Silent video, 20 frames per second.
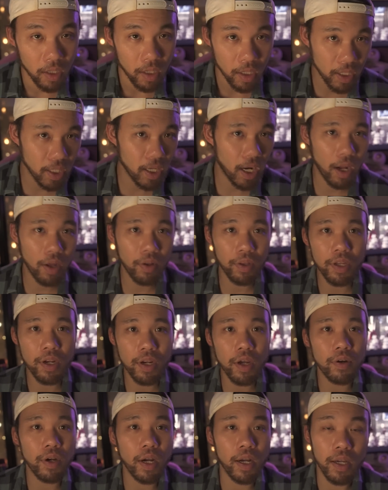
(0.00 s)
Again, I only
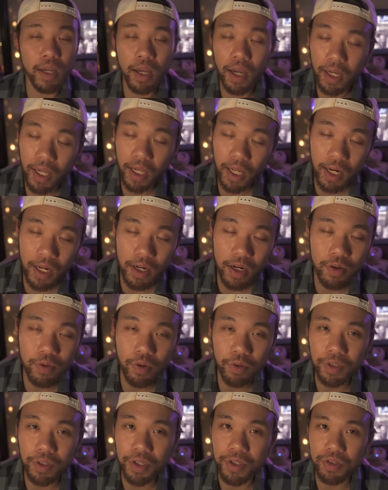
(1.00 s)
know, again, I know
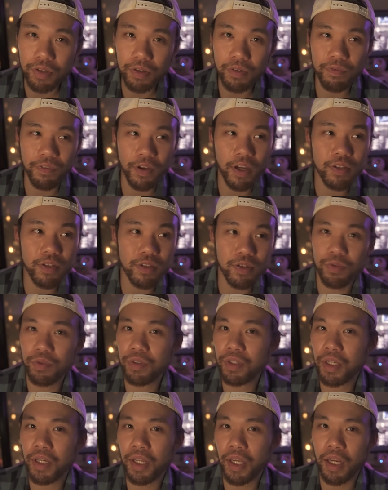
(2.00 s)
only certain fans are
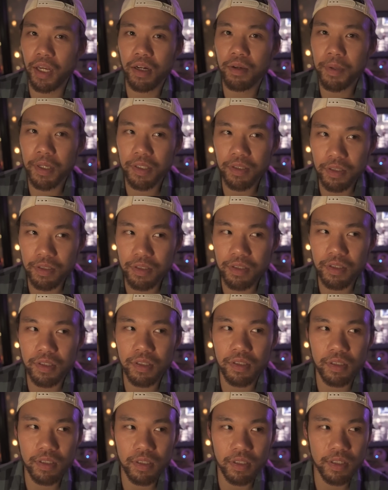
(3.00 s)
really gonna care about
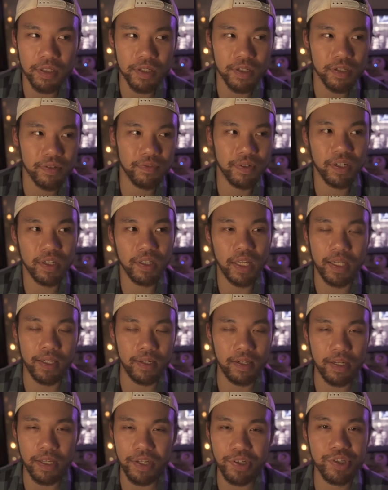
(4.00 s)
this. This is a very like
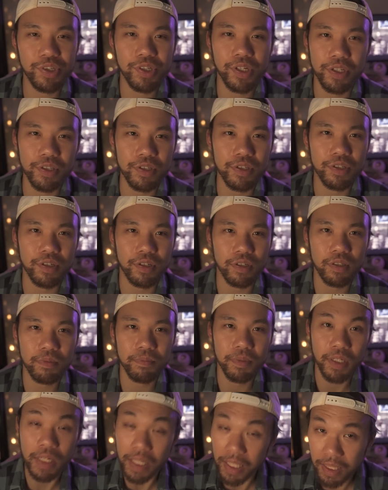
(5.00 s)
niche concern,
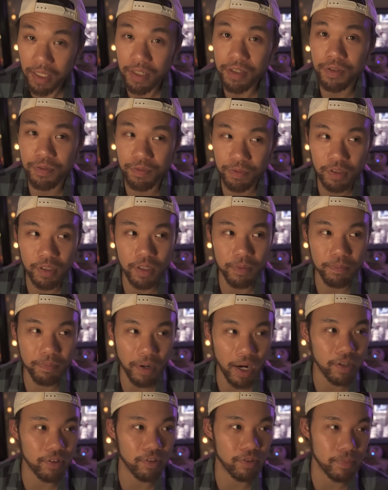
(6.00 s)
but it does really
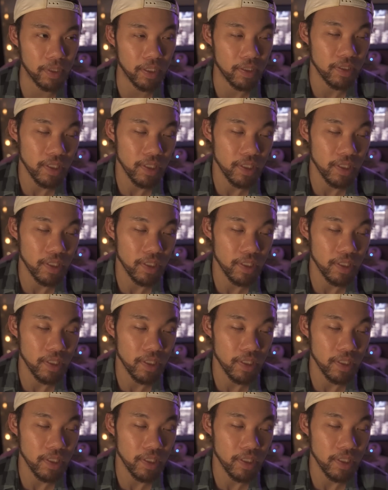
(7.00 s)
bother me.